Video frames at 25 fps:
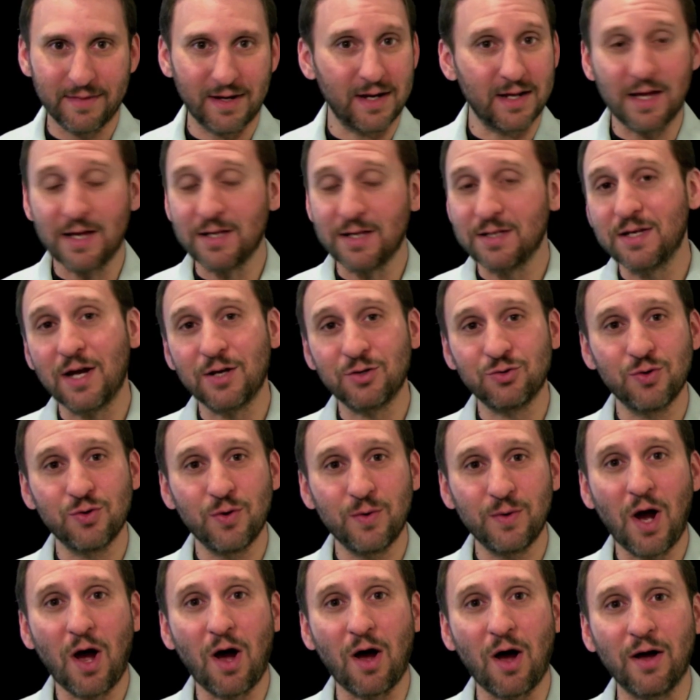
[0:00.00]
And that's not
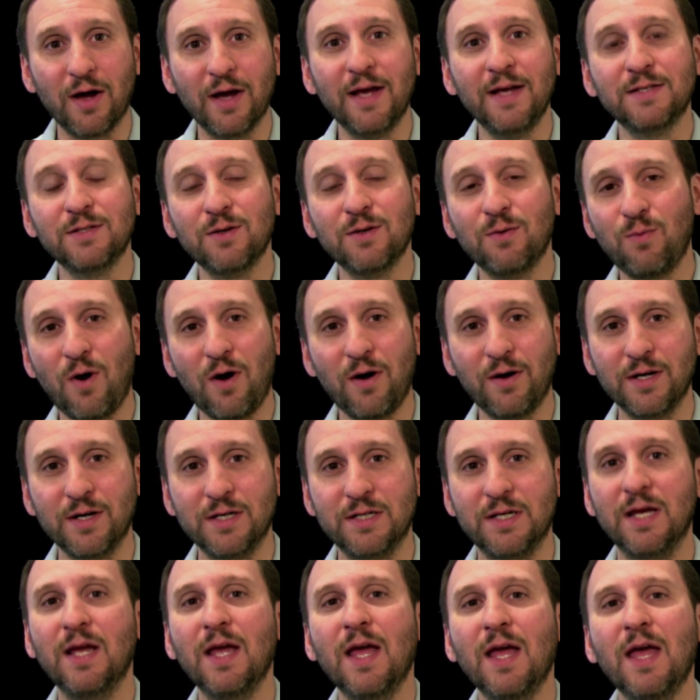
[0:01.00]
true at all. It's a
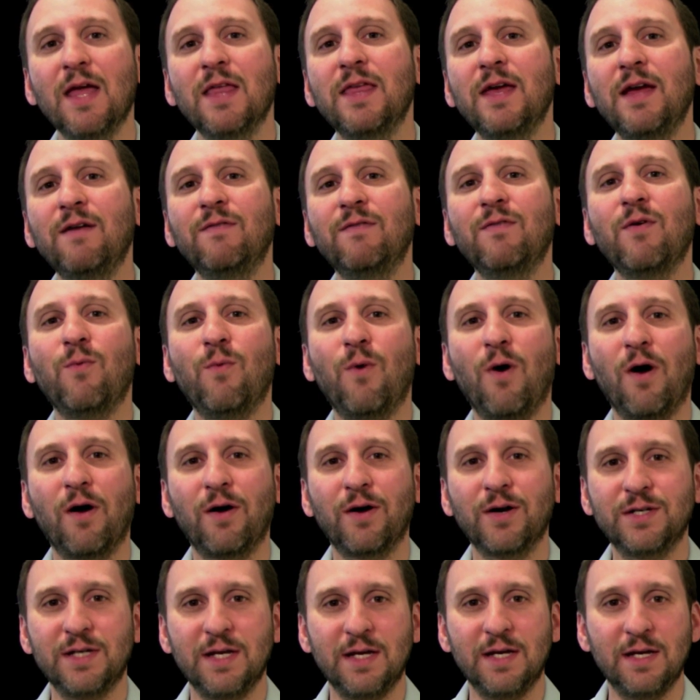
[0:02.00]
warranty. Think of a
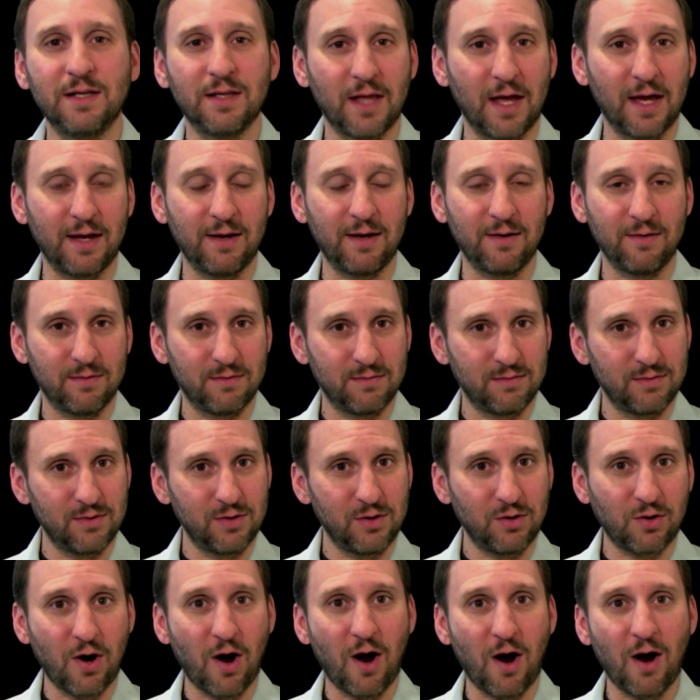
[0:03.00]
warranty like
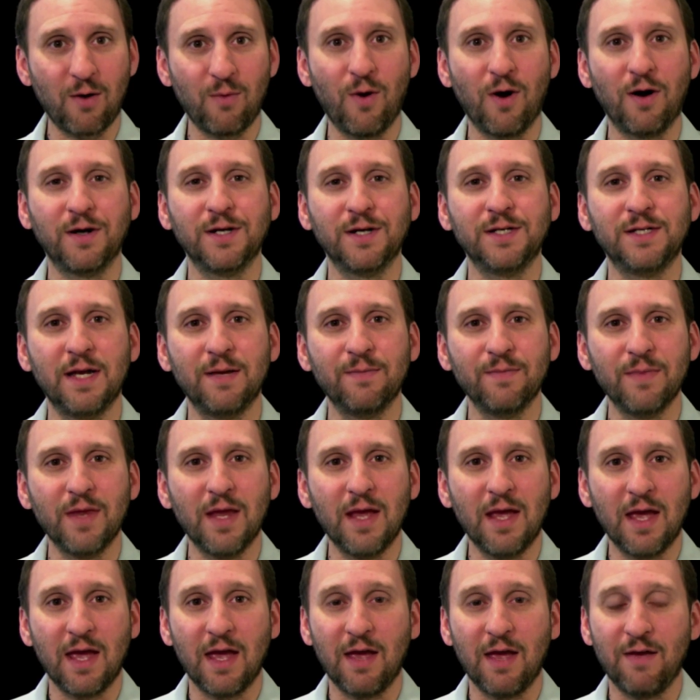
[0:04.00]
your car warranty.
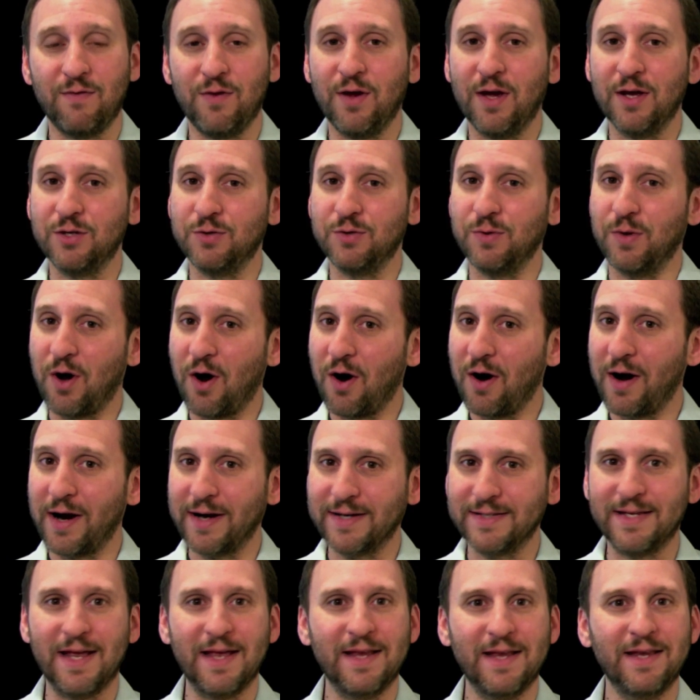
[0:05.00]
If you get into a car
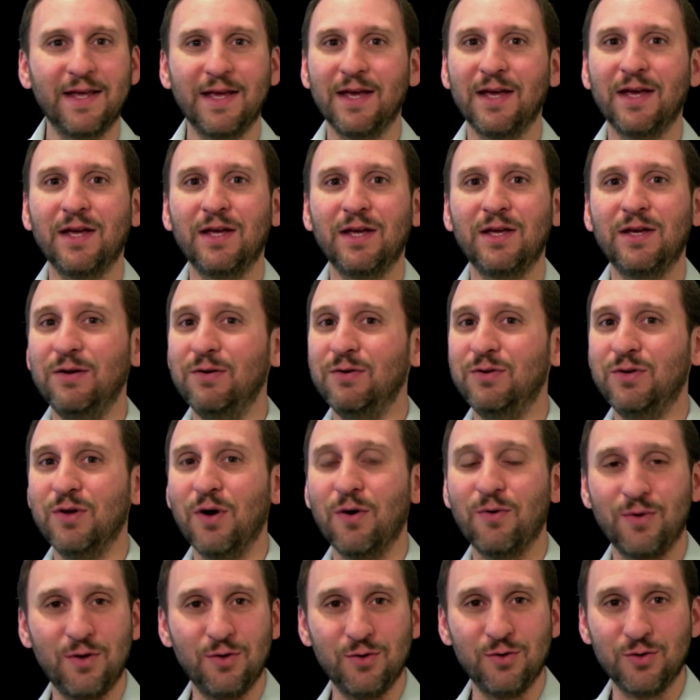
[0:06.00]
accident, you
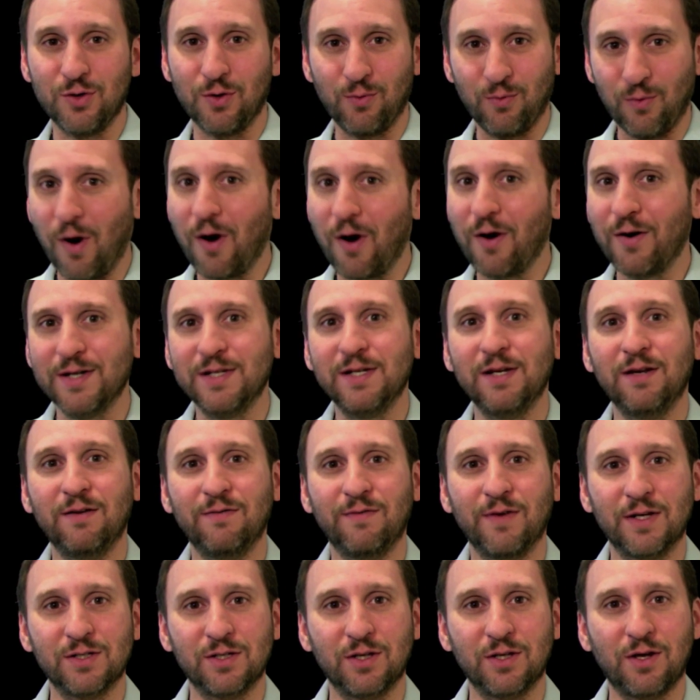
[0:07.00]
don't use your warranty to
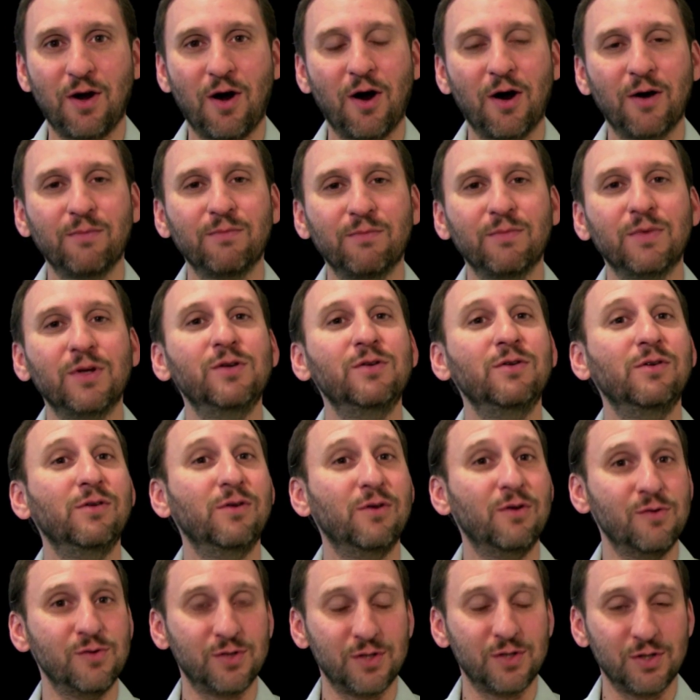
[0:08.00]
fix the car. You
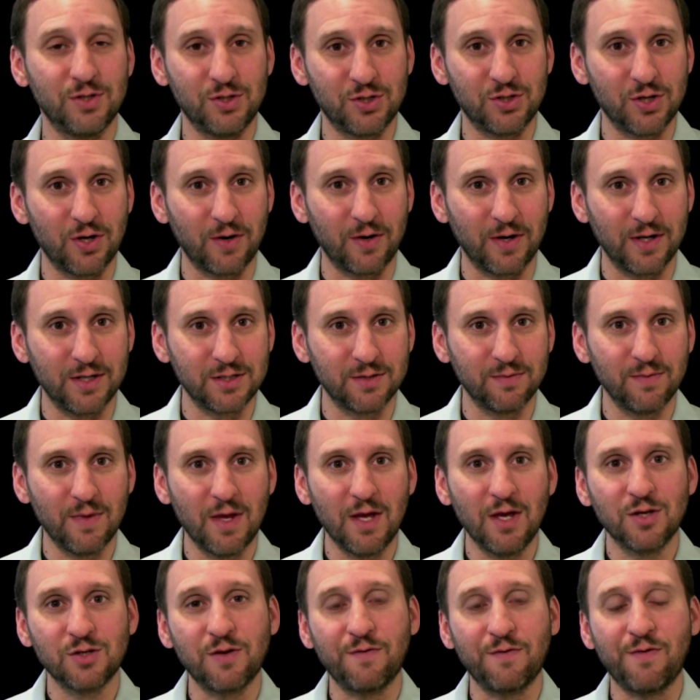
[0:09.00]
use insurance.
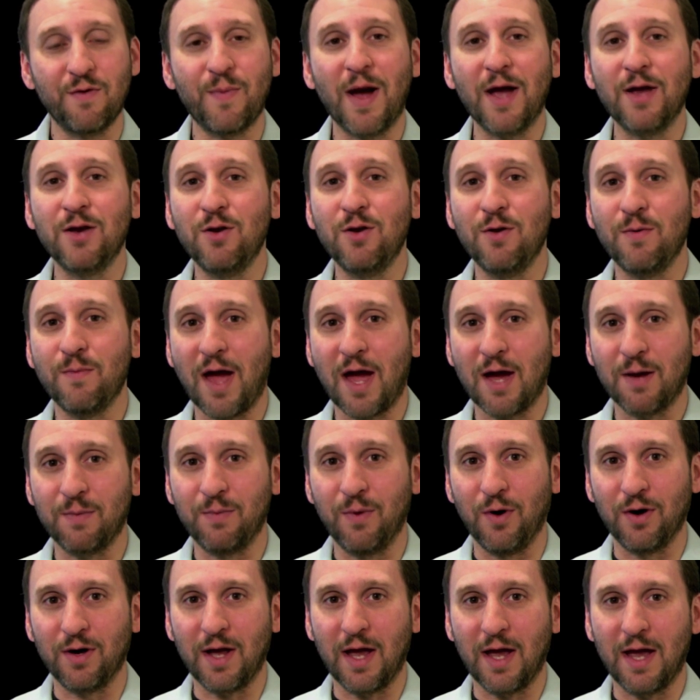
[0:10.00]
So if you buy a new
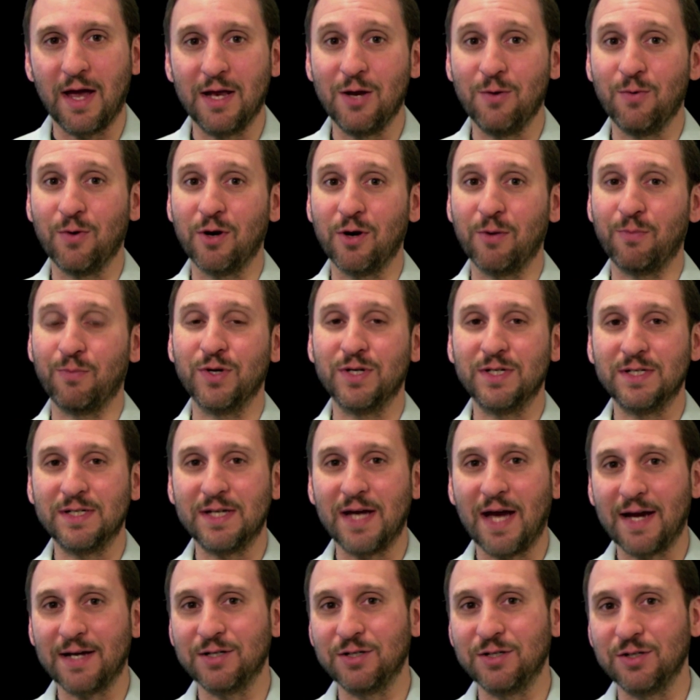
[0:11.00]
MacBook and you want to
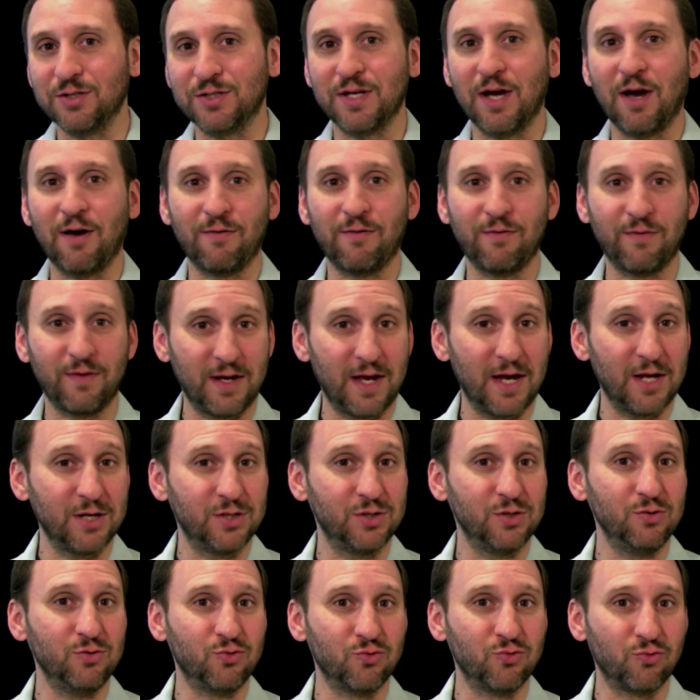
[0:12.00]
protect yourself in
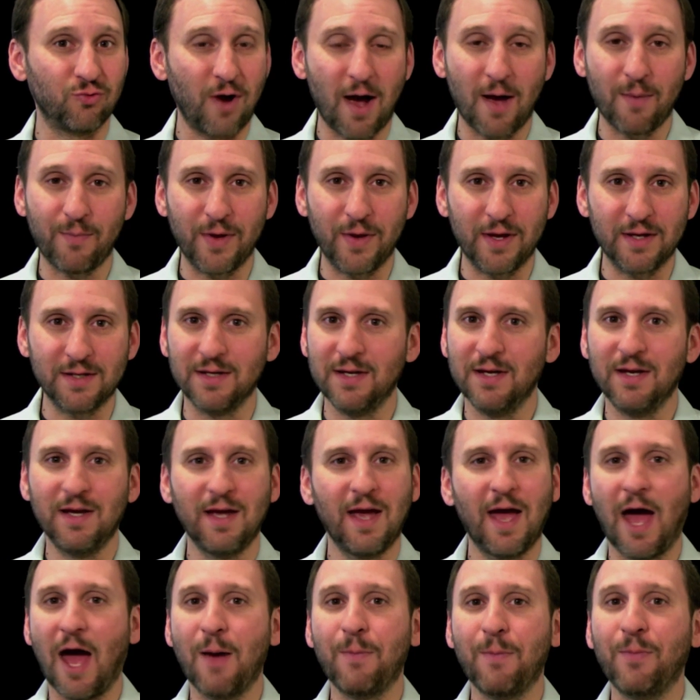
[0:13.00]
case you drop it,
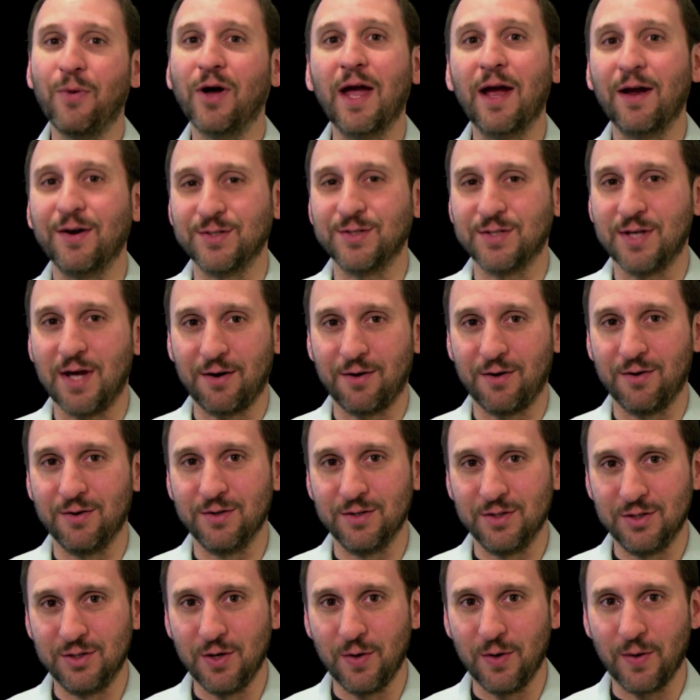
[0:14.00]
Apple Care is not
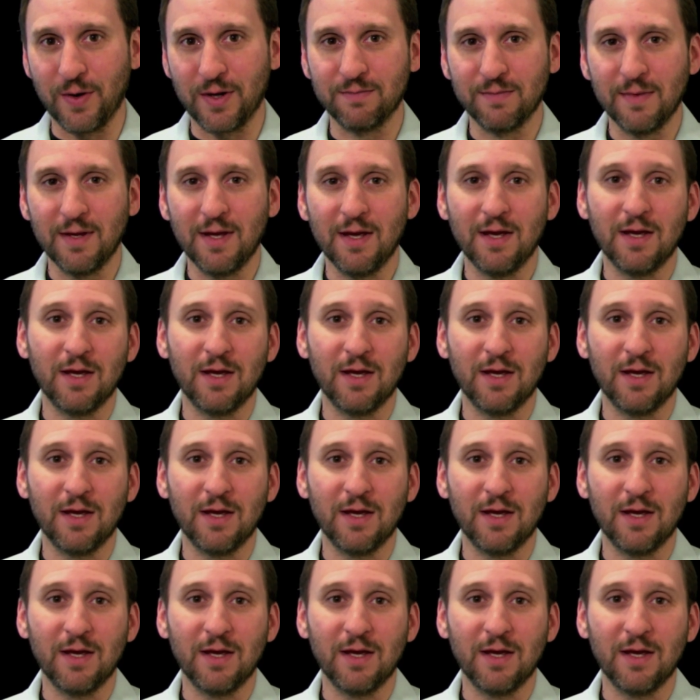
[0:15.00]
going to do it.